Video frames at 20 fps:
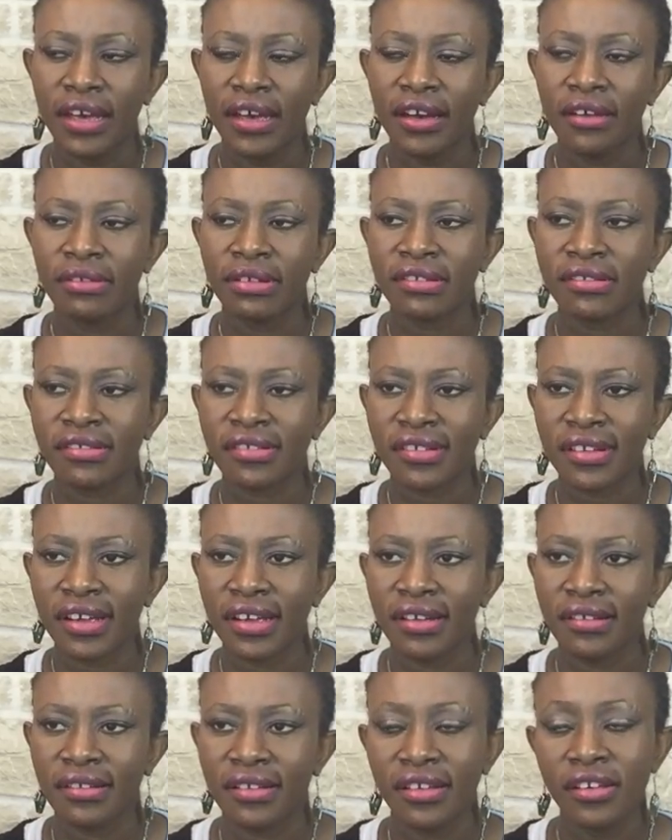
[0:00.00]
which,
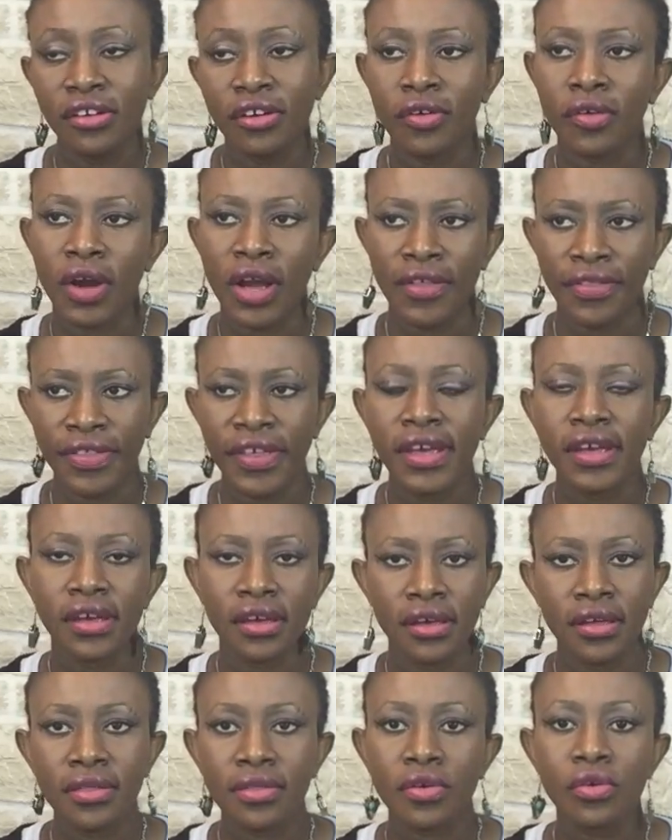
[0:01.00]
you know, I think
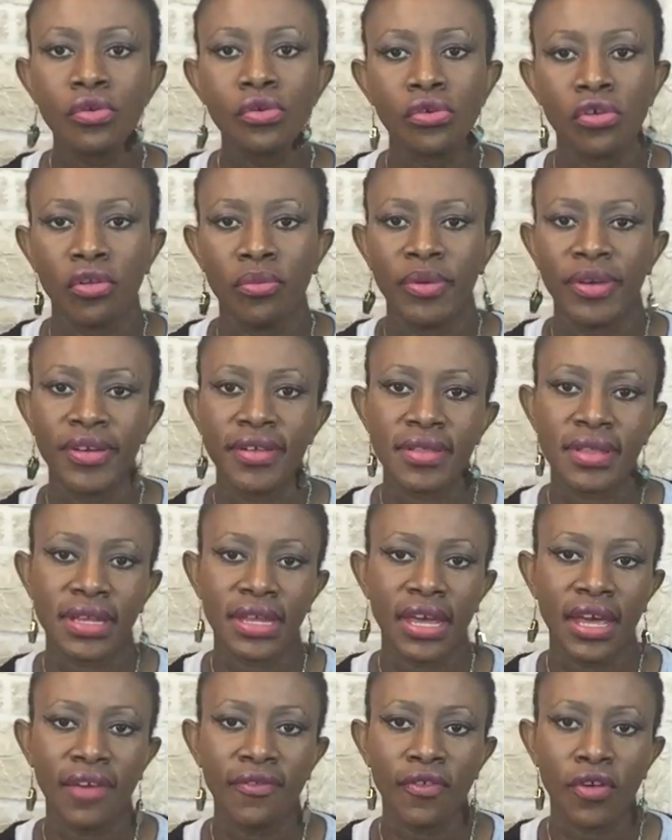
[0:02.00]
is cool because it
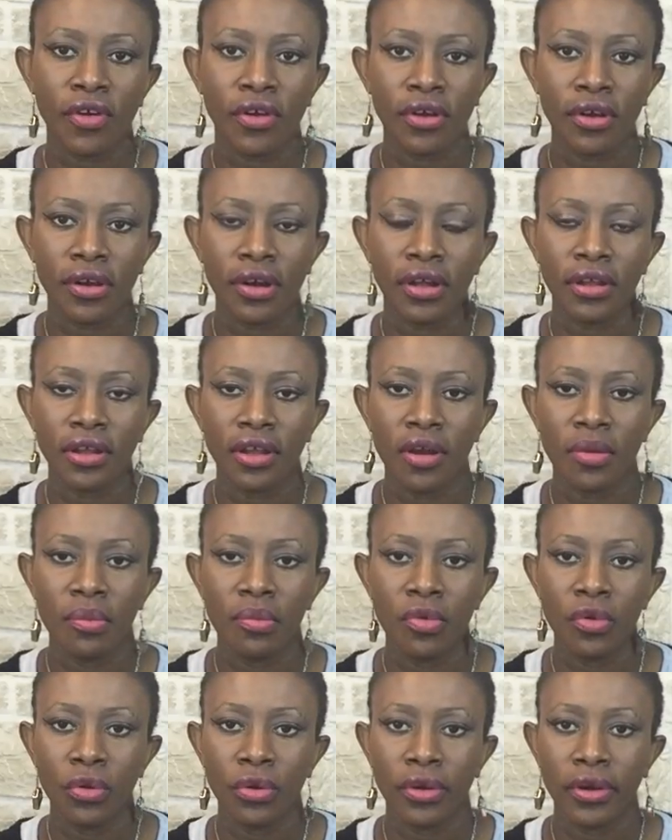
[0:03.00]
gave her a lot
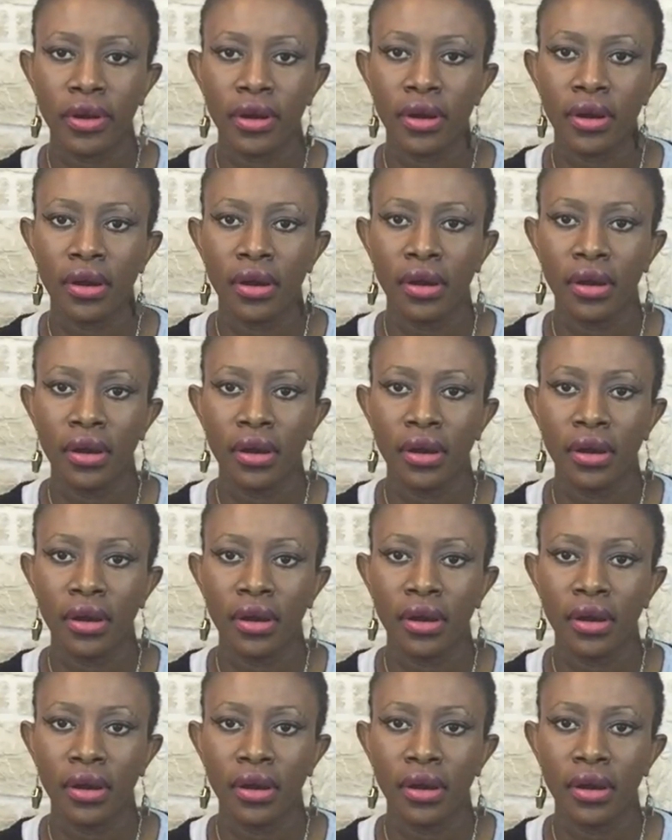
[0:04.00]
more